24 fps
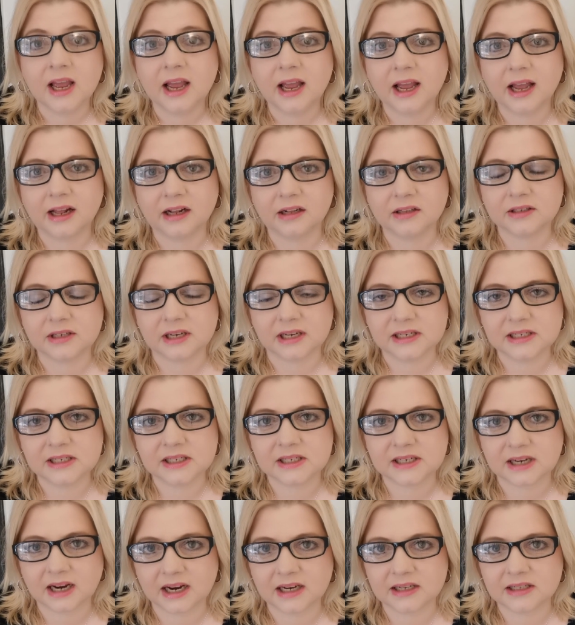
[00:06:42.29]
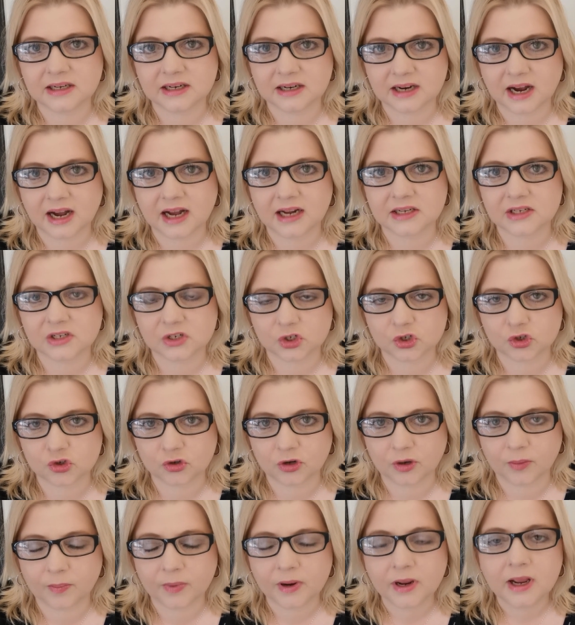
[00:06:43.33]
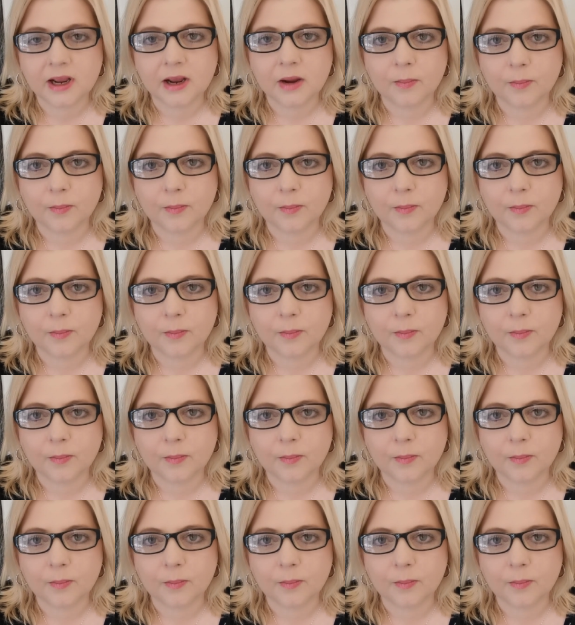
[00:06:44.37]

held inside the Gaza Strip